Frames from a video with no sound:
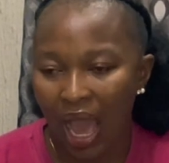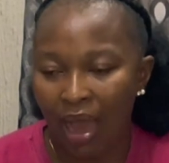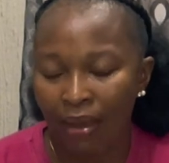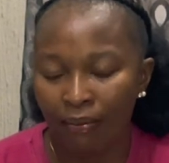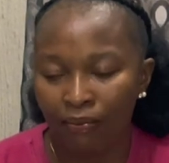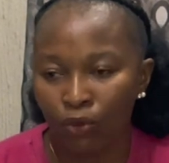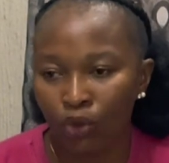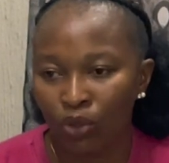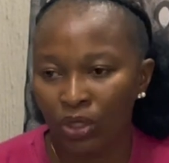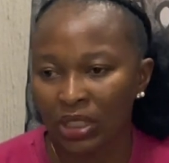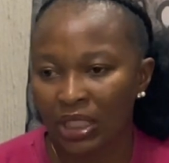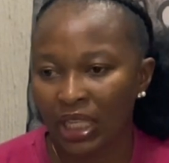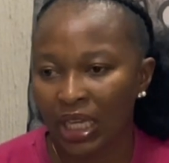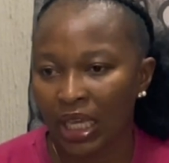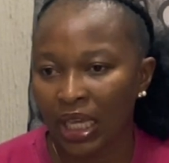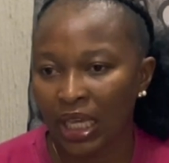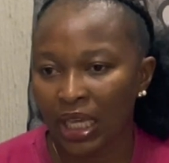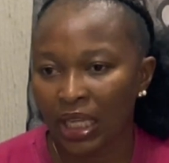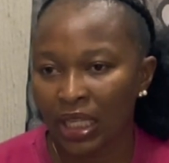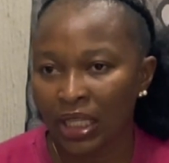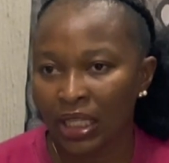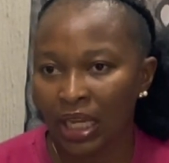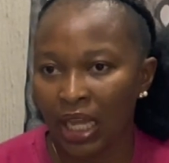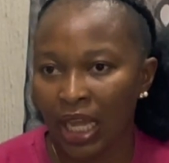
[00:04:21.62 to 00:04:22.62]
I'm not
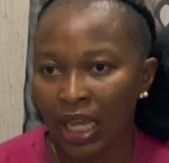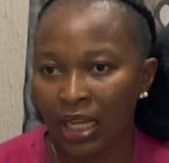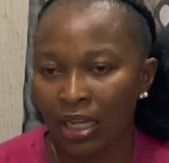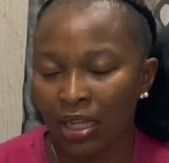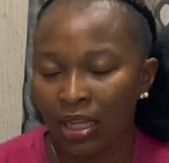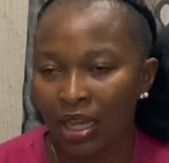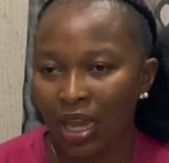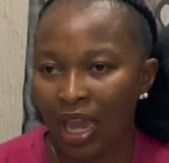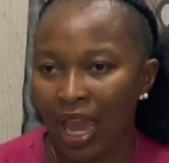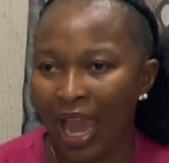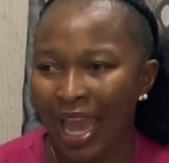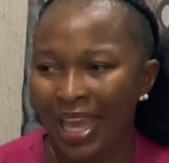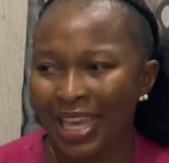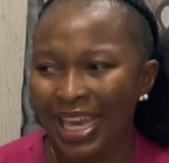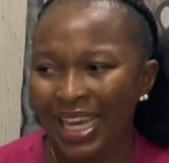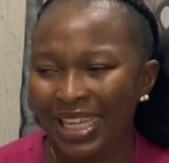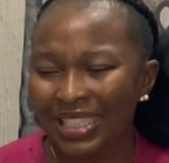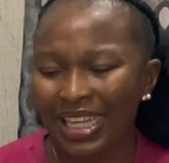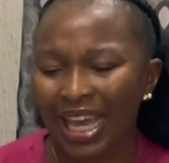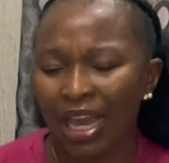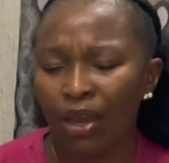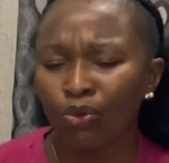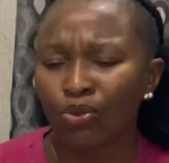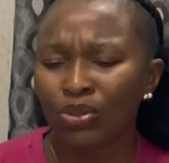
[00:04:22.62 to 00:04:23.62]
taking any.
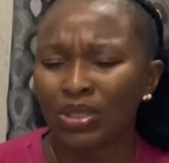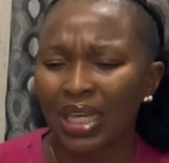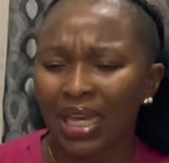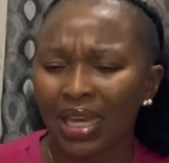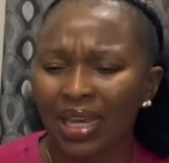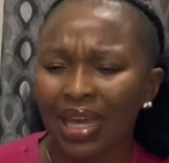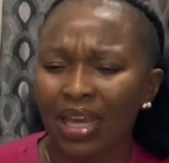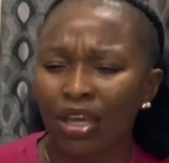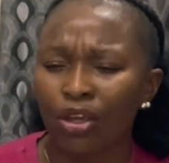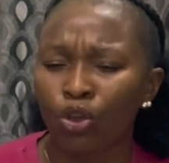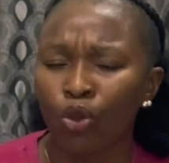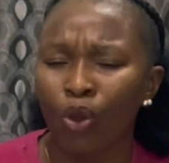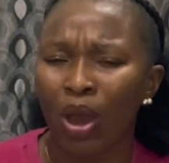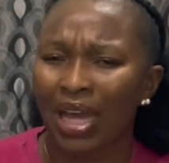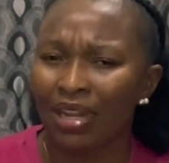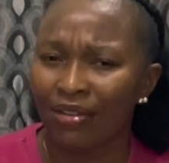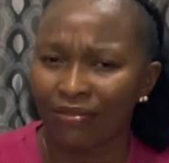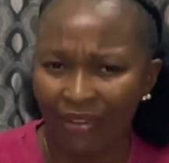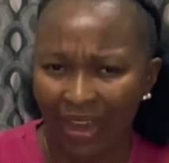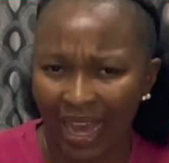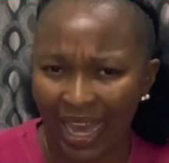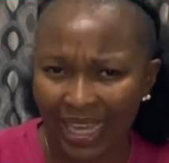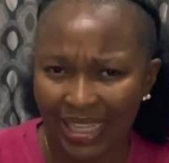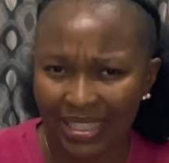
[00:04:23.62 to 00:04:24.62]
Yes, I could take your
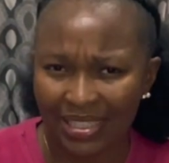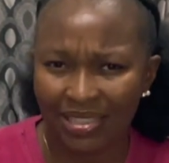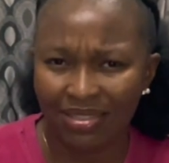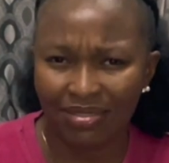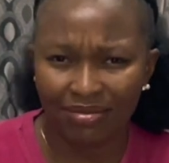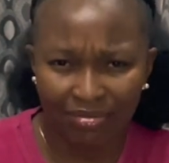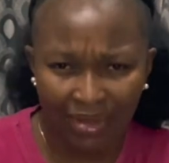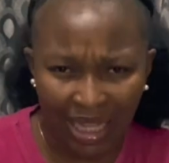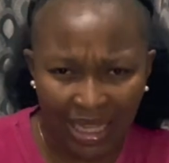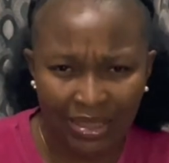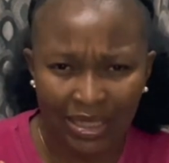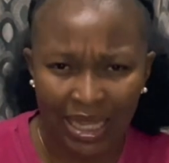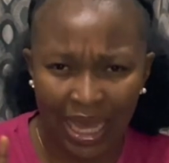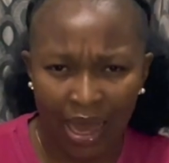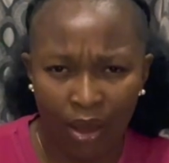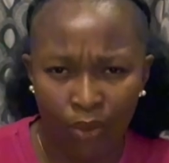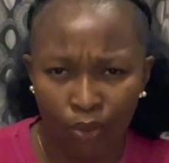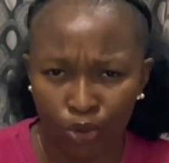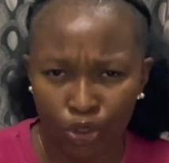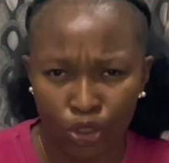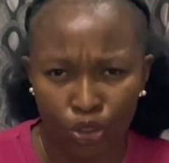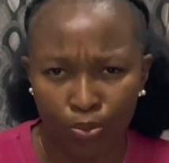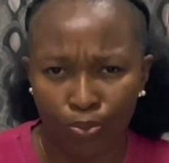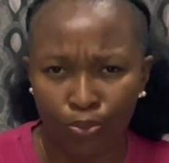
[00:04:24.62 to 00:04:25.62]
advice. That's how
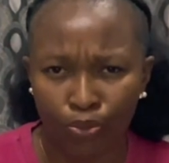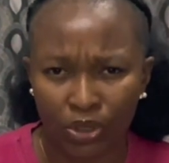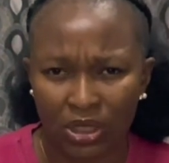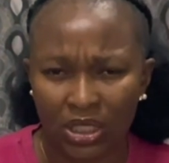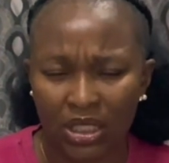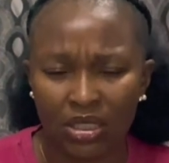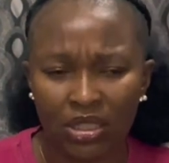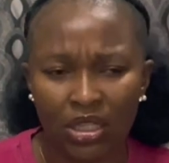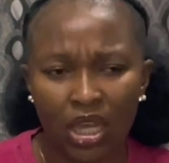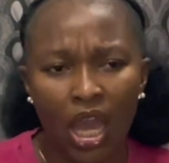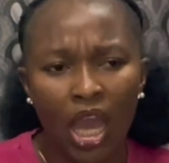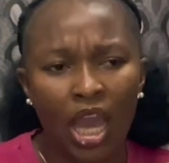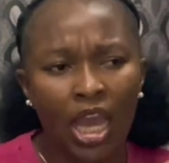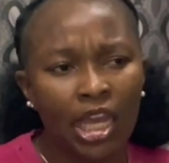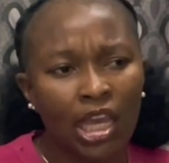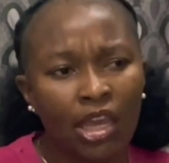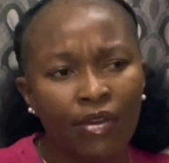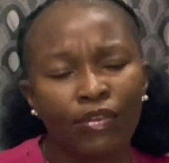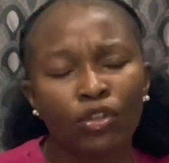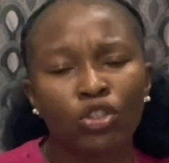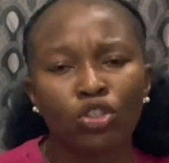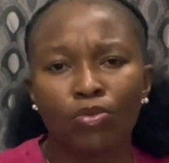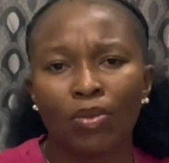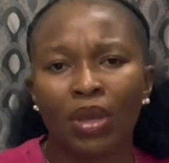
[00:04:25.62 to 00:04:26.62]
I want to put it.
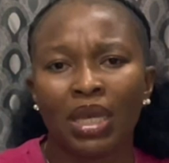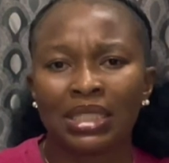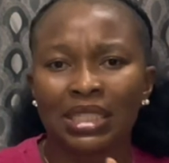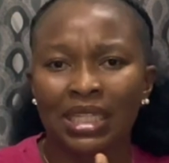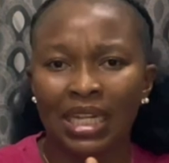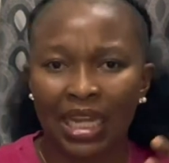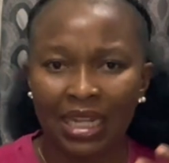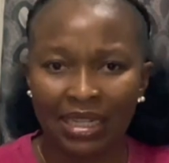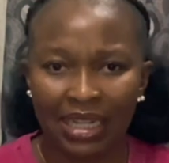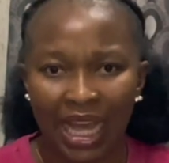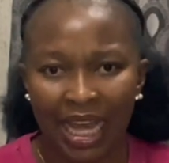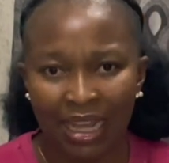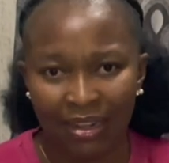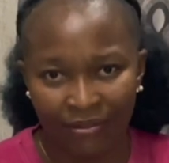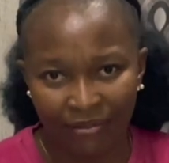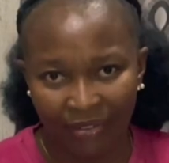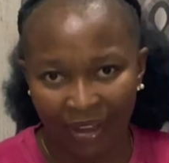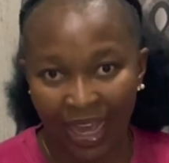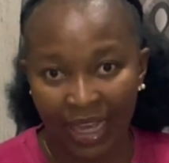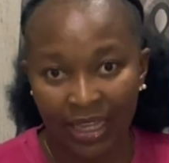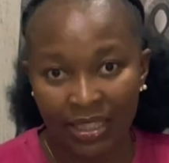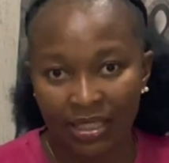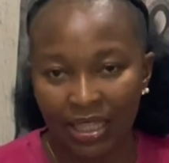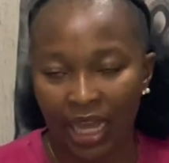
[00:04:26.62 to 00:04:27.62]
Give it to me as an
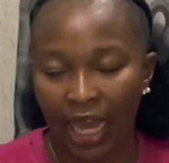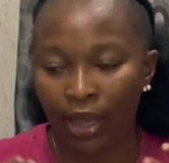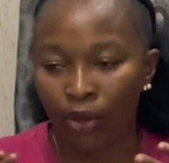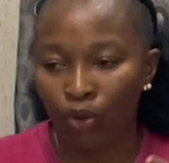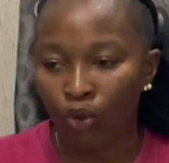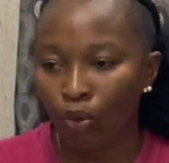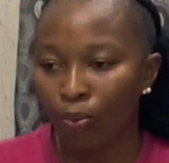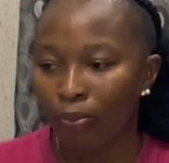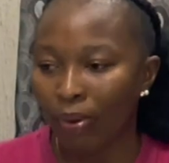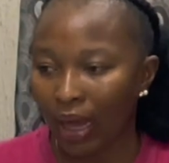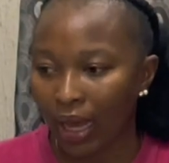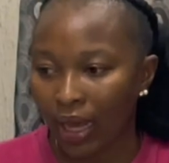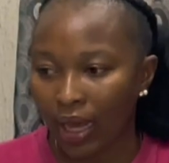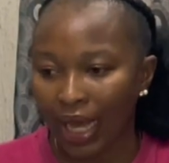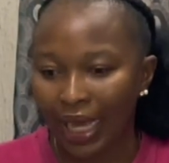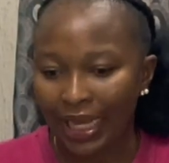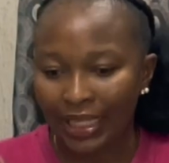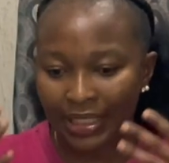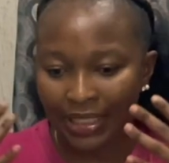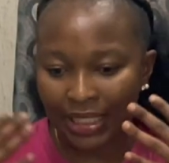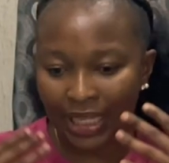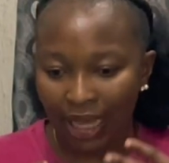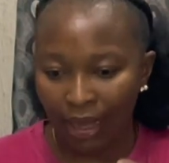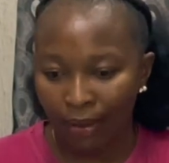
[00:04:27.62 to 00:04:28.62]
advice. I go back,
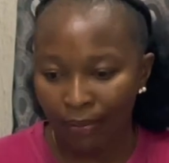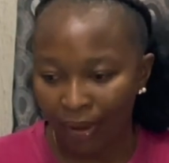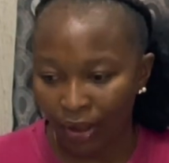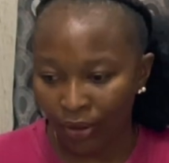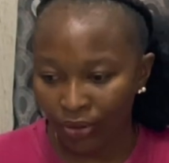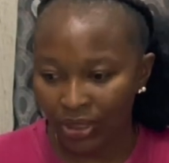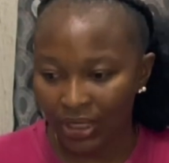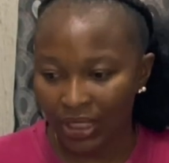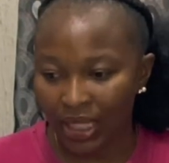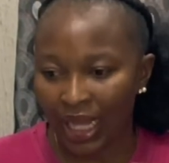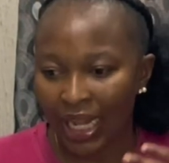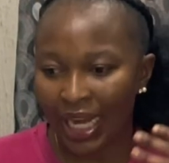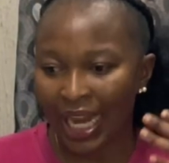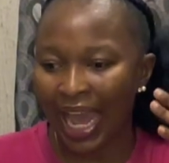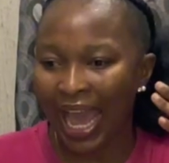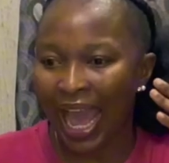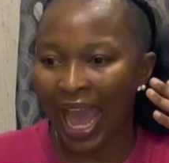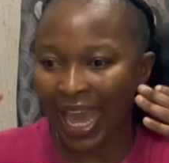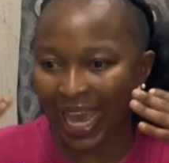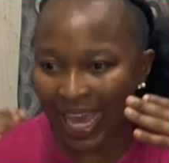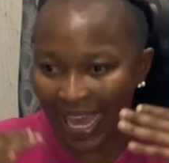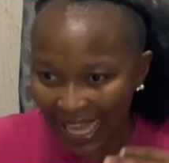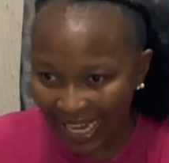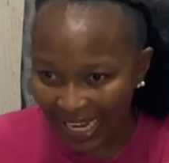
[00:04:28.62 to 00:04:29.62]
I think about it, and
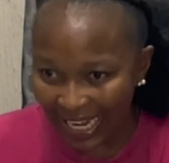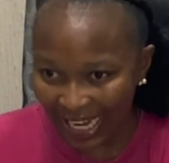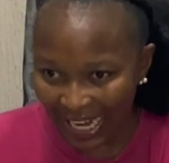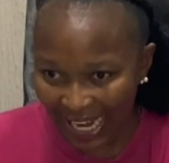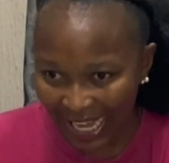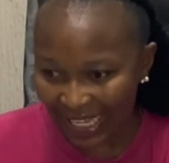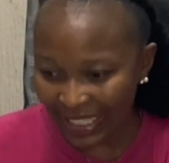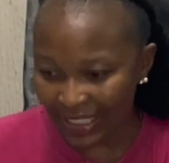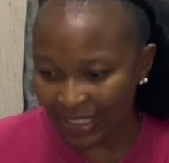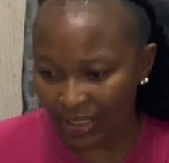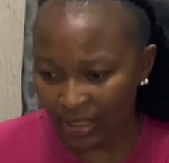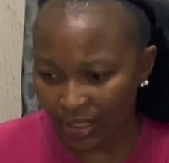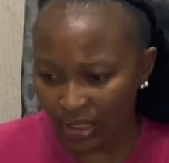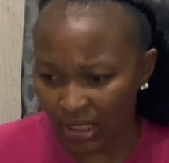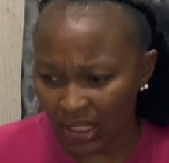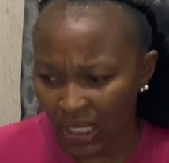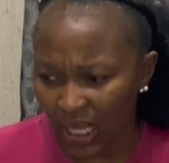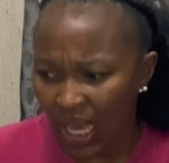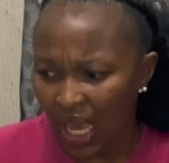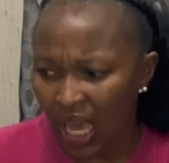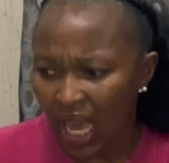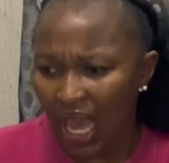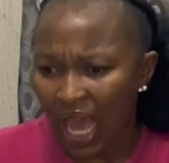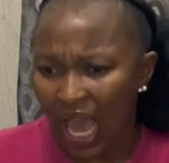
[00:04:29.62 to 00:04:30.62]
I analyze it,
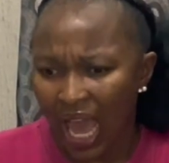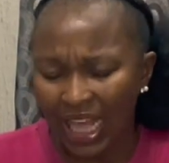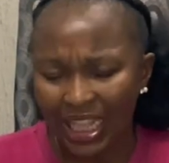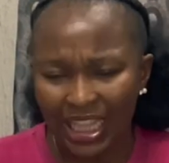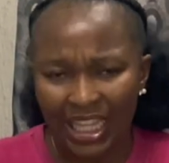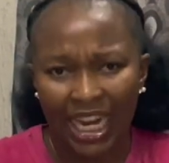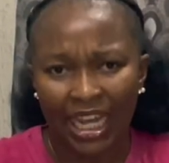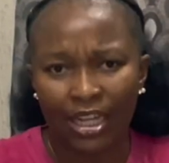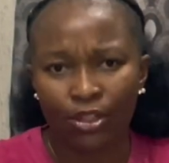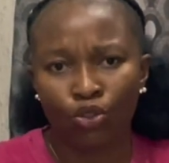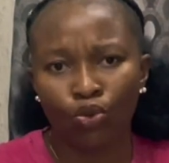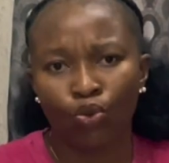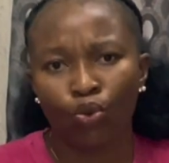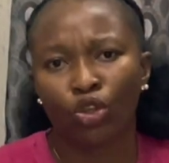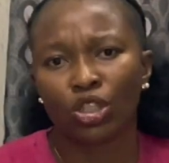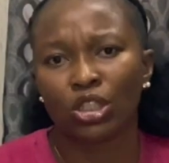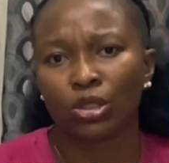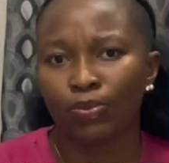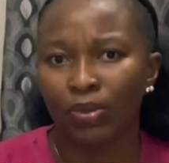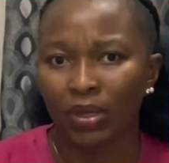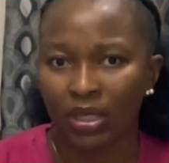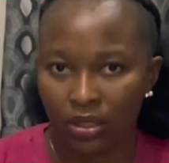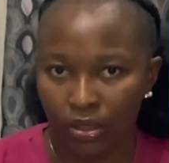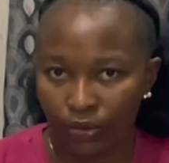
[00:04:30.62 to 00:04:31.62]
and then I do
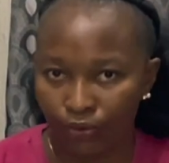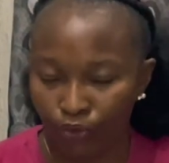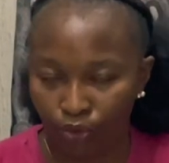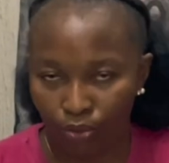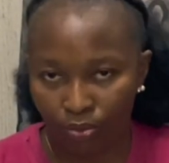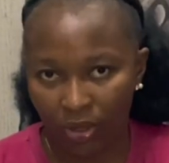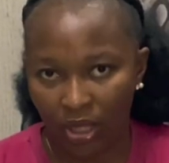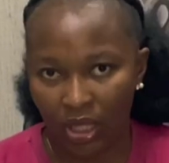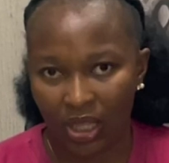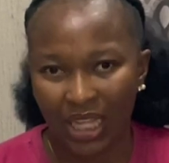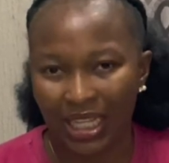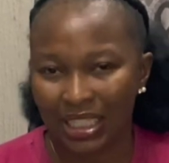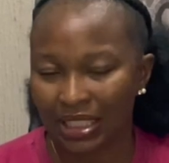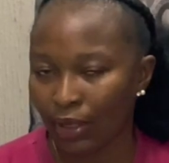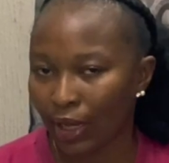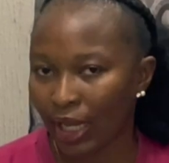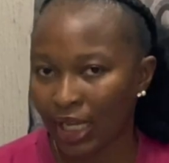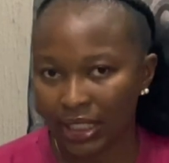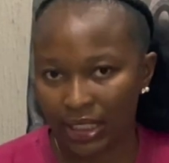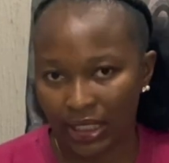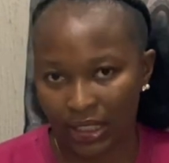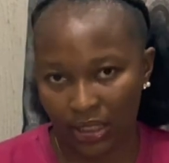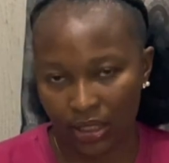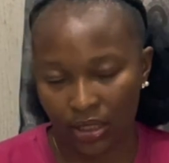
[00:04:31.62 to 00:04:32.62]
what's best for me. That's how
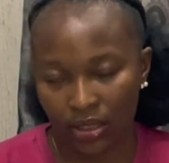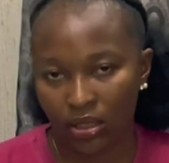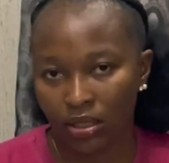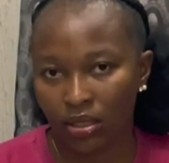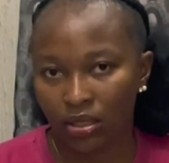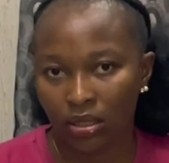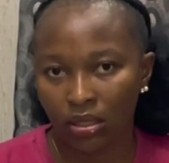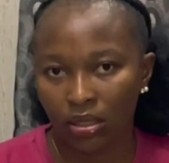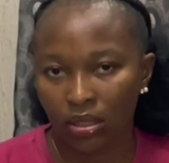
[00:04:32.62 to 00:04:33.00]
I see it.